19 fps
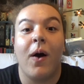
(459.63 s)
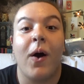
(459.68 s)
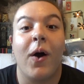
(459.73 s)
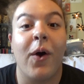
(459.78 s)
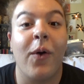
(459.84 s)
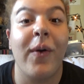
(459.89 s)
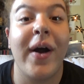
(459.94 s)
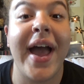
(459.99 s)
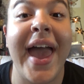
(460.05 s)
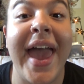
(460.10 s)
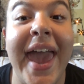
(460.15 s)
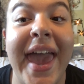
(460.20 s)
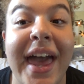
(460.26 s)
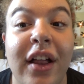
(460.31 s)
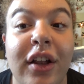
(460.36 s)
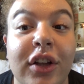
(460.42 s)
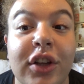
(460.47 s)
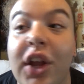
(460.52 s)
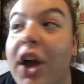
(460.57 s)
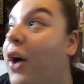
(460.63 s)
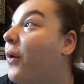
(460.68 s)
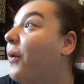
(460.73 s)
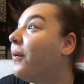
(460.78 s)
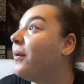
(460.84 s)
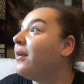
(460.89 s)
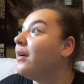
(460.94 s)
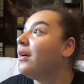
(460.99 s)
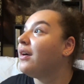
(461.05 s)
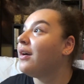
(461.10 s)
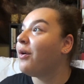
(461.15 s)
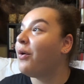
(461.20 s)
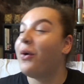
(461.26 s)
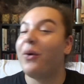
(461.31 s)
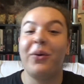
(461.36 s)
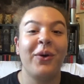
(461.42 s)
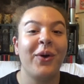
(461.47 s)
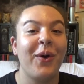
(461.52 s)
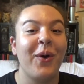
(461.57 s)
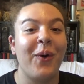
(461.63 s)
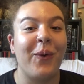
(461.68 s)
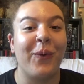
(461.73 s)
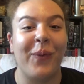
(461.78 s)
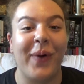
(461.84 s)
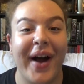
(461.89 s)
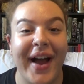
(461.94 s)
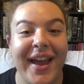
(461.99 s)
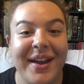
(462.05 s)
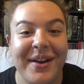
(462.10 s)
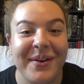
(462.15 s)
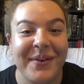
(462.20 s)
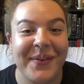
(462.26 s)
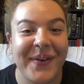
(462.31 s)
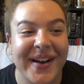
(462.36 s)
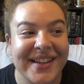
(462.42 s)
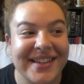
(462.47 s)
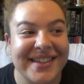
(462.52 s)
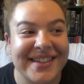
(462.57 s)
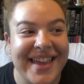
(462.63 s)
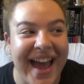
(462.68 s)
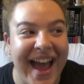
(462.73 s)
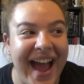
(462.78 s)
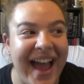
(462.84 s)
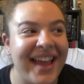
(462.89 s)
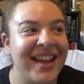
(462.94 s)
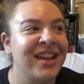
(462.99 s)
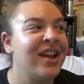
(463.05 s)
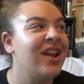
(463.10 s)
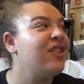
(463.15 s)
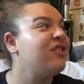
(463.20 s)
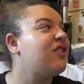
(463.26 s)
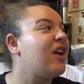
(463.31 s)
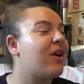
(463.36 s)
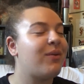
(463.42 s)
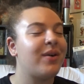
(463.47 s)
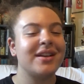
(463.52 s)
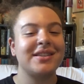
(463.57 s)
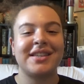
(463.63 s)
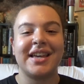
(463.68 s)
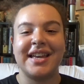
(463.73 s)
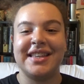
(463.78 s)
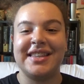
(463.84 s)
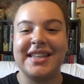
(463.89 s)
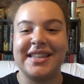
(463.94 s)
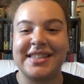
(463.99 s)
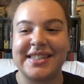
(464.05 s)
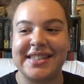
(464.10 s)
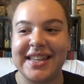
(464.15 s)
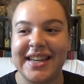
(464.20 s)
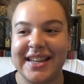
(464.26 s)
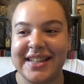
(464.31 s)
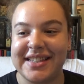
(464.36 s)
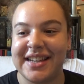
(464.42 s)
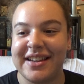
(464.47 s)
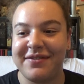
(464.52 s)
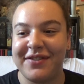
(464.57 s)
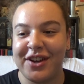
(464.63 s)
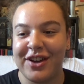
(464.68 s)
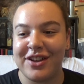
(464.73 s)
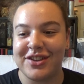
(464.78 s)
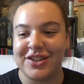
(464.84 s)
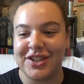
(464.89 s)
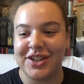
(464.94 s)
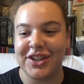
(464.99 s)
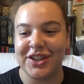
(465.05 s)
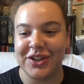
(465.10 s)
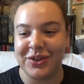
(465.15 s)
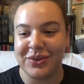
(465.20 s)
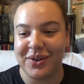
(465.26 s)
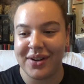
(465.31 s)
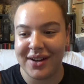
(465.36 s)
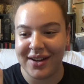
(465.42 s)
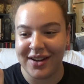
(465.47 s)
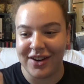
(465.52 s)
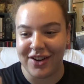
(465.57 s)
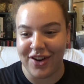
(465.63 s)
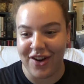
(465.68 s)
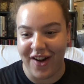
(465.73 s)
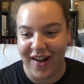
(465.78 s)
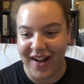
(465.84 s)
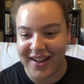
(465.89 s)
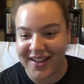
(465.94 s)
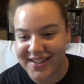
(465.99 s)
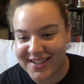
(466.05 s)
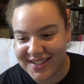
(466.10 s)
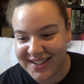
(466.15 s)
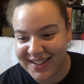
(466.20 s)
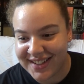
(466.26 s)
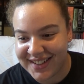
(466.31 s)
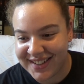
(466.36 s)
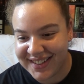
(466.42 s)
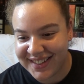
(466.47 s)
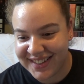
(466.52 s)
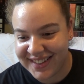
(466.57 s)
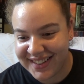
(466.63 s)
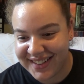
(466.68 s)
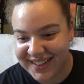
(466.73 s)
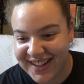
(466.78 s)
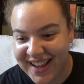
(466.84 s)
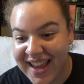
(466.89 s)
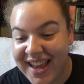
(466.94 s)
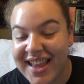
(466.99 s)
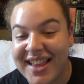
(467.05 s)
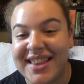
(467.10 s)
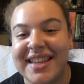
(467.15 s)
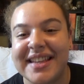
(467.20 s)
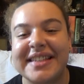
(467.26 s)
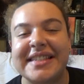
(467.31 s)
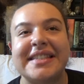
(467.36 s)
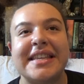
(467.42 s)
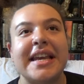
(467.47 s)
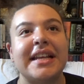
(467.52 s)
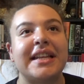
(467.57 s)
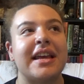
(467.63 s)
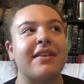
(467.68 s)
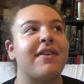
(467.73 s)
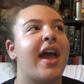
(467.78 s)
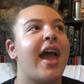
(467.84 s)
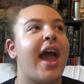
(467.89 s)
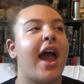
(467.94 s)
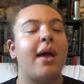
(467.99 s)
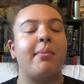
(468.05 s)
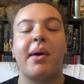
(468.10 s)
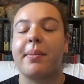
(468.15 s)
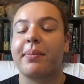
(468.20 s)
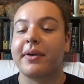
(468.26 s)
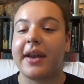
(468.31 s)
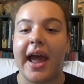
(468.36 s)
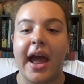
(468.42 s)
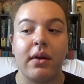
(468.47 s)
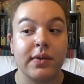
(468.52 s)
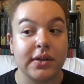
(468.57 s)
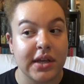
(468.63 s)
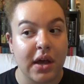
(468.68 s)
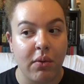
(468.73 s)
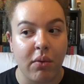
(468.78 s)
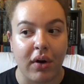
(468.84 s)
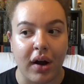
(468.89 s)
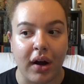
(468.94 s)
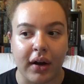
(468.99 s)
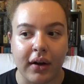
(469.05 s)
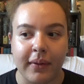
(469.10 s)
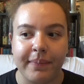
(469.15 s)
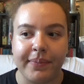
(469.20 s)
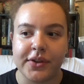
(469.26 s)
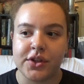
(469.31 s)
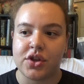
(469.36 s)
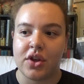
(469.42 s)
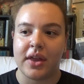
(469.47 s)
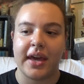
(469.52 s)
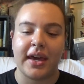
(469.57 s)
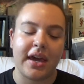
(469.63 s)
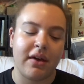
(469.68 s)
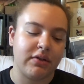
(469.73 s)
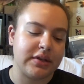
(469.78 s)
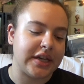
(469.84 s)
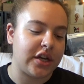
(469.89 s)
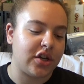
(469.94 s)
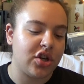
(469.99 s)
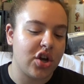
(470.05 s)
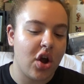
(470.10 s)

Oh, hell no. What was that? There was a distinctive 2 knocks. Distinctive. And my dad was at work. So, like, it was